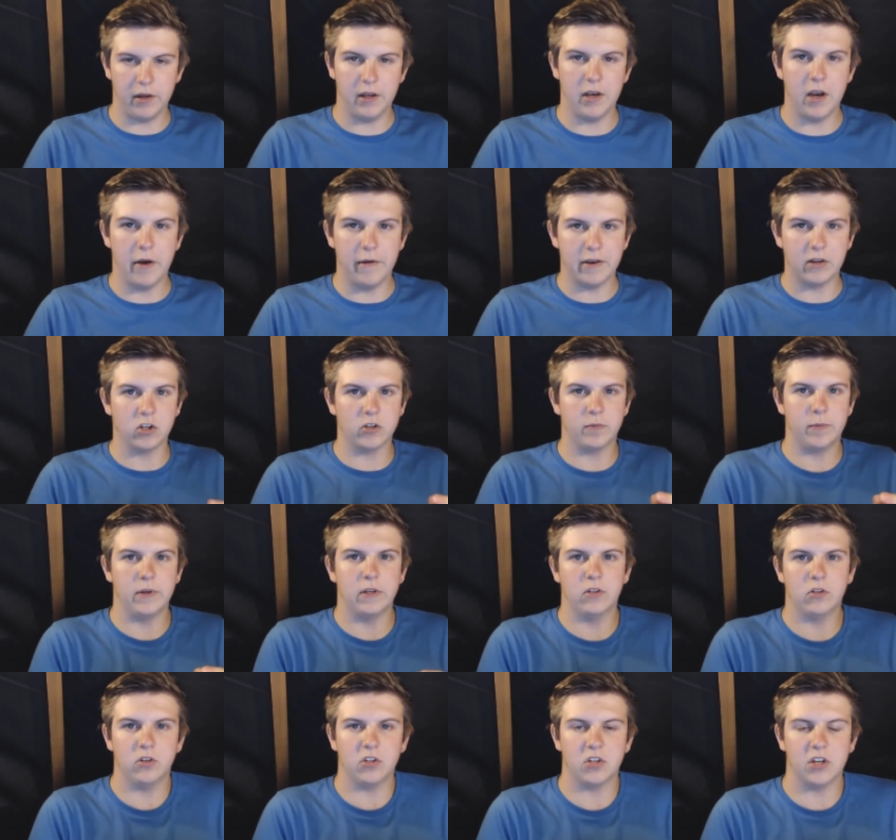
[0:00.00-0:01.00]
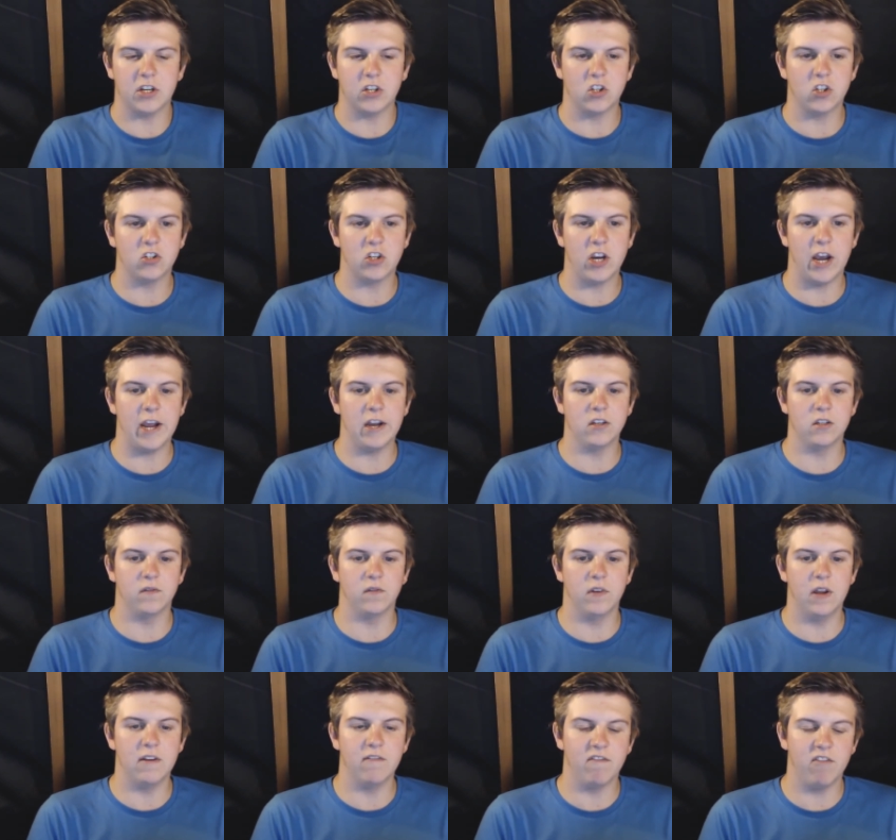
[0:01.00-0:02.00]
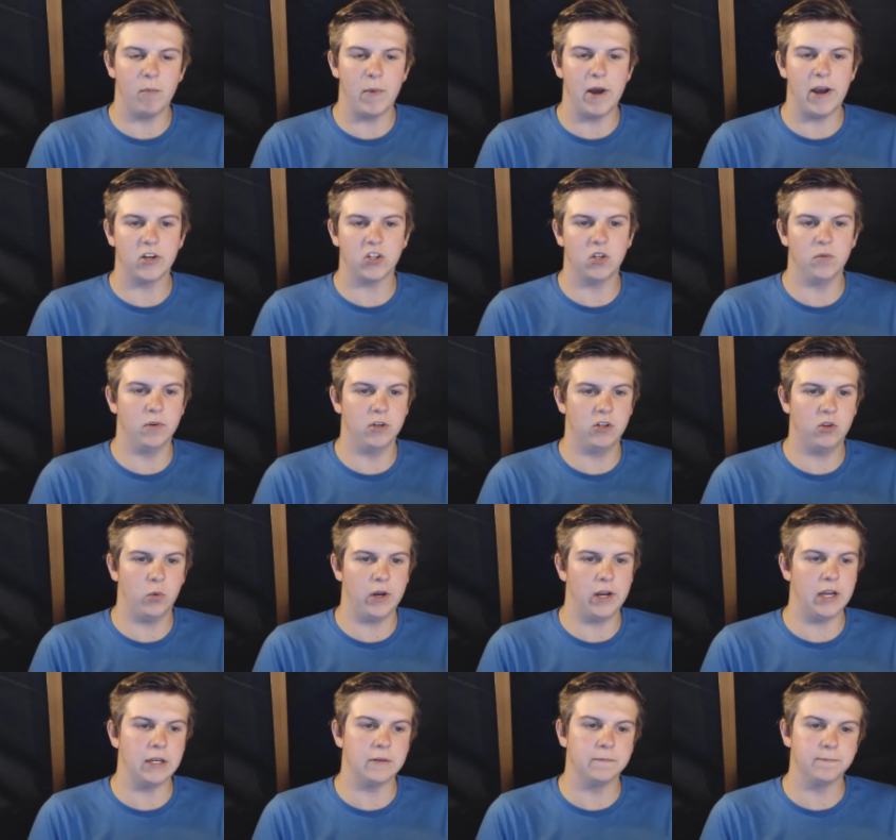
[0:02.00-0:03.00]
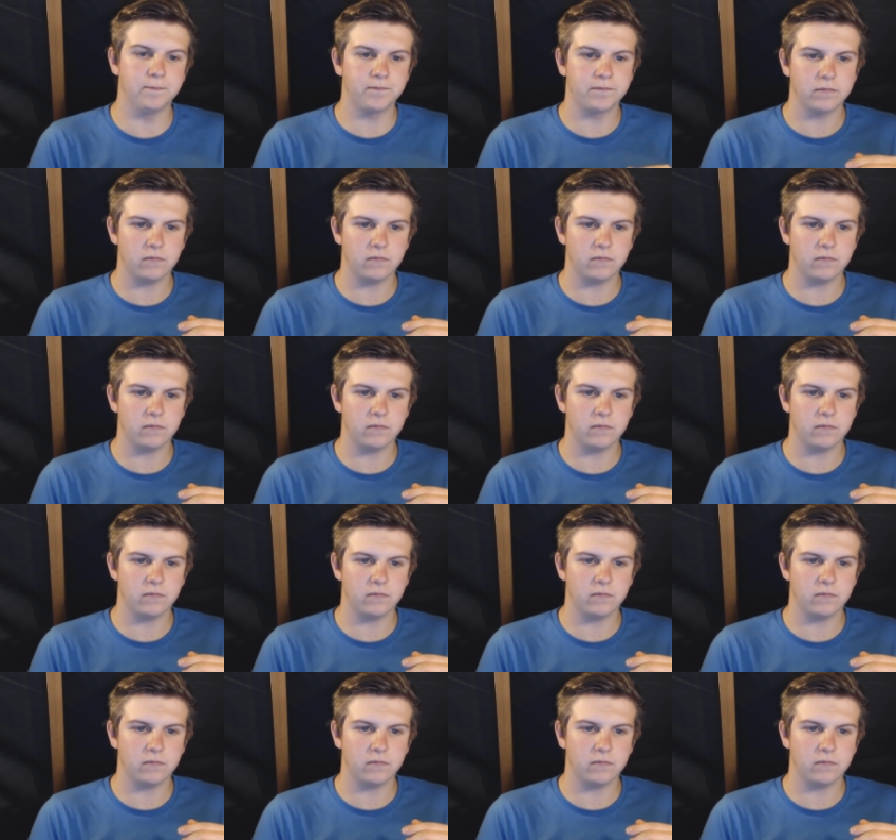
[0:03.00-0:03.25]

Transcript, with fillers: you know, it's just been such an exchange of information between